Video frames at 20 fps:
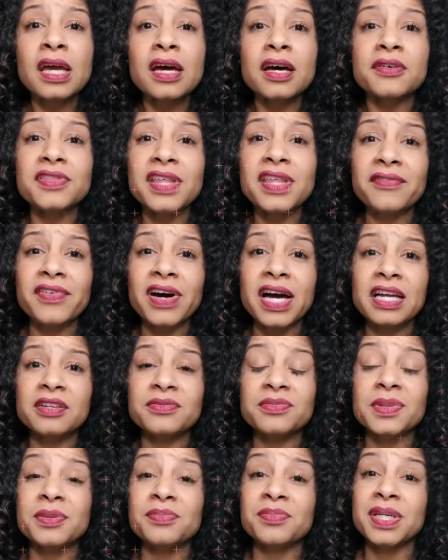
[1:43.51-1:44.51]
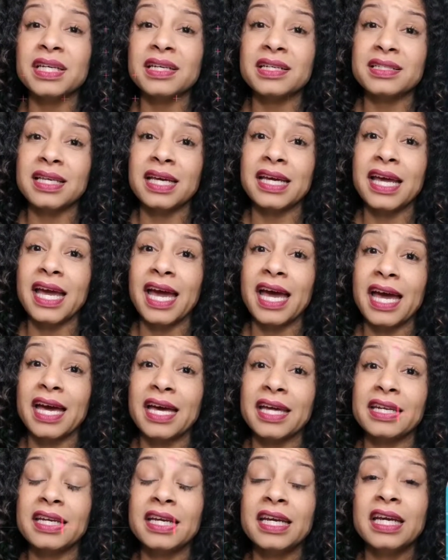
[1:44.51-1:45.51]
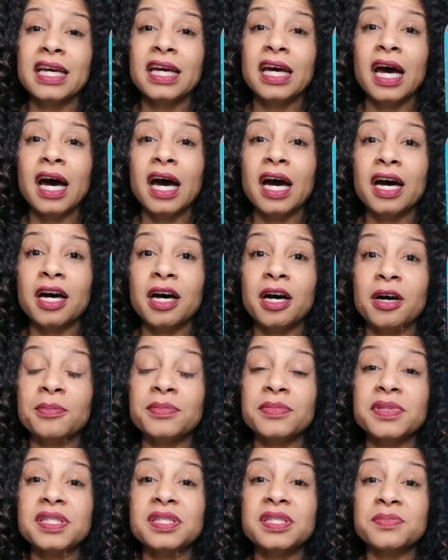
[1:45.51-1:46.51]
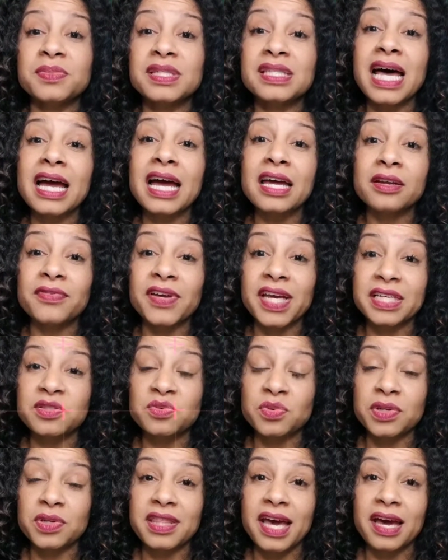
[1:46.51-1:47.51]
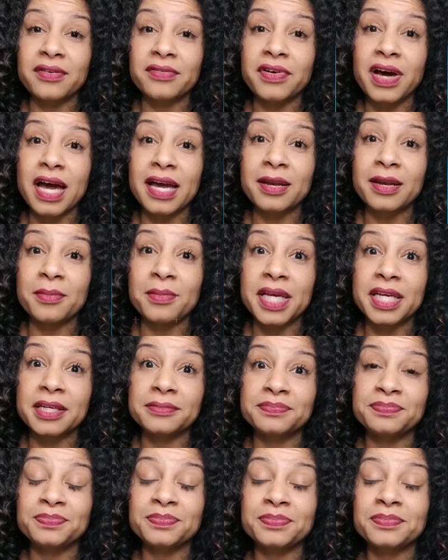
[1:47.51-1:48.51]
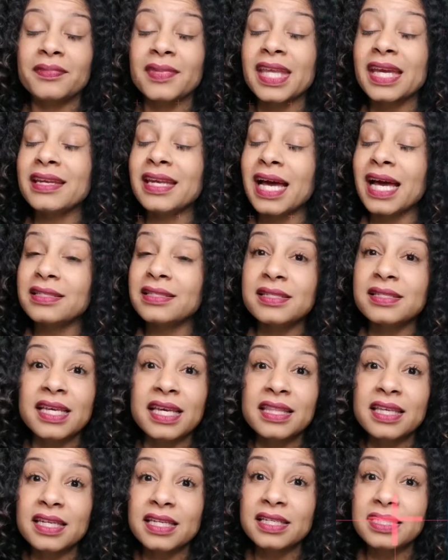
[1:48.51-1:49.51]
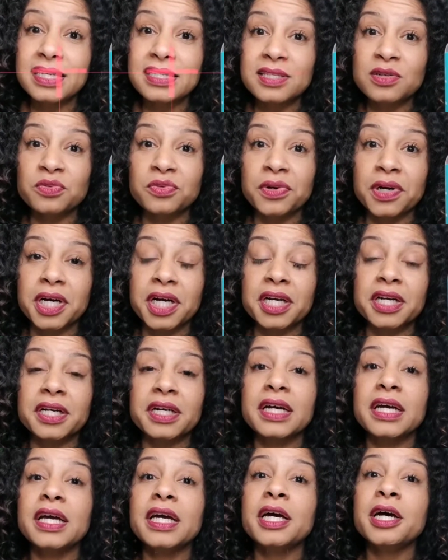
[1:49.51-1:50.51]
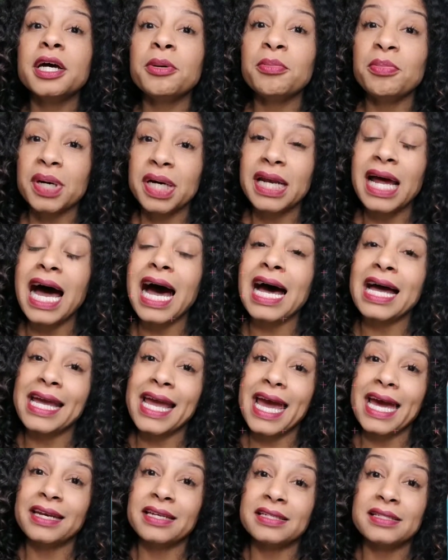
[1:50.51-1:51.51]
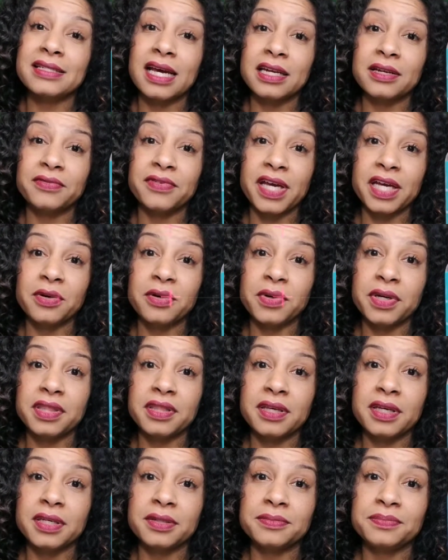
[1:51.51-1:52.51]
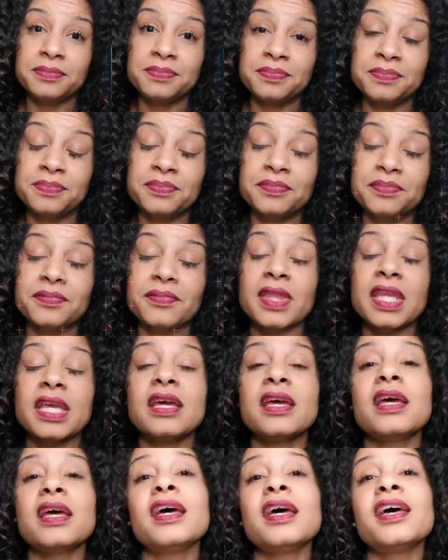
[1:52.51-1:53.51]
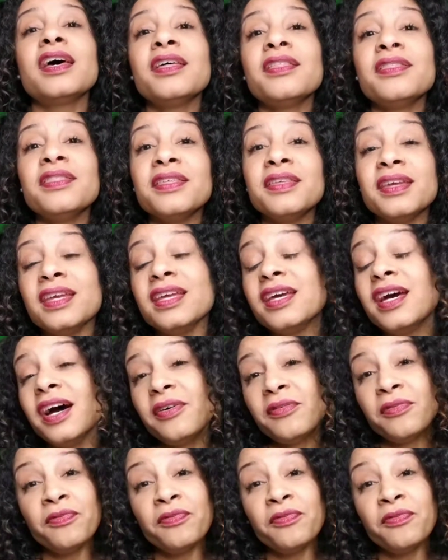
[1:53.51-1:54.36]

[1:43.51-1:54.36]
of that vitamin because I had some side effects with that vitamin. Not to say that it doesn't work, but I had a side effect with it. The